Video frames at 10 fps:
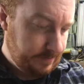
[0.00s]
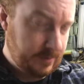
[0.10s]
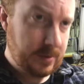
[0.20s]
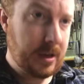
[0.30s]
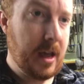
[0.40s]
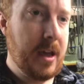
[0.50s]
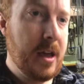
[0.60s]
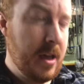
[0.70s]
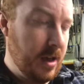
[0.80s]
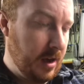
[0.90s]
Okay,
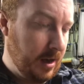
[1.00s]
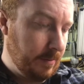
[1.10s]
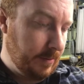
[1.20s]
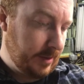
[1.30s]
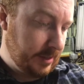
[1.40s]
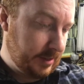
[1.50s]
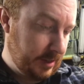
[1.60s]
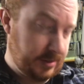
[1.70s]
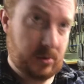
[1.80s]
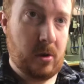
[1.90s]
this
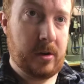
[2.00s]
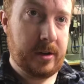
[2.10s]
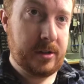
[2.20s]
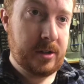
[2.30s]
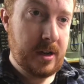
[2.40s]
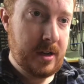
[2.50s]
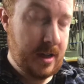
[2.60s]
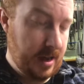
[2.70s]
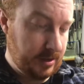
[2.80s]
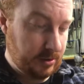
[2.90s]
is a 1/4 inch,
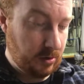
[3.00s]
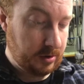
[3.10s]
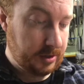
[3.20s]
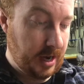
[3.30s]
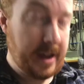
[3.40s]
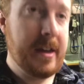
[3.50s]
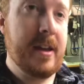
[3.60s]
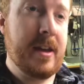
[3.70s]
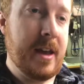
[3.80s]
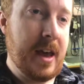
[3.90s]
and it's 1/4 inch high,
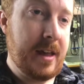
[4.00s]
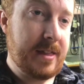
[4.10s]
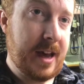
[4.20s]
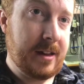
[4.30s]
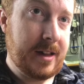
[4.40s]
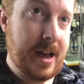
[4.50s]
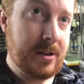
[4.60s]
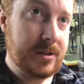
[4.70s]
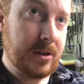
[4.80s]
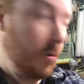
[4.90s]
and that
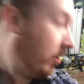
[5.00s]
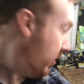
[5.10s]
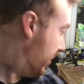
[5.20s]
allows a 1/4